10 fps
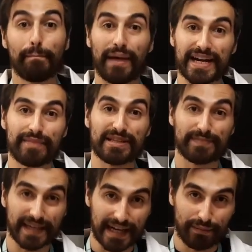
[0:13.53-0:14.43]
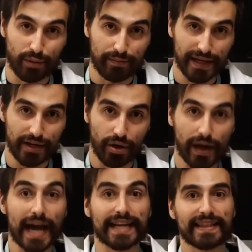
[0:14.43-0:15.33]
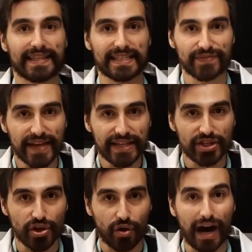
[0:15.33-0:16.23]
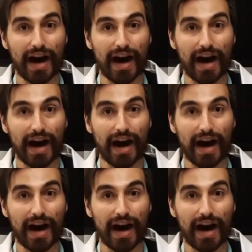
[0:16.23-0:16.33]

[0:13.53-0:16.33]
My name is Michele Pompilio, and in this video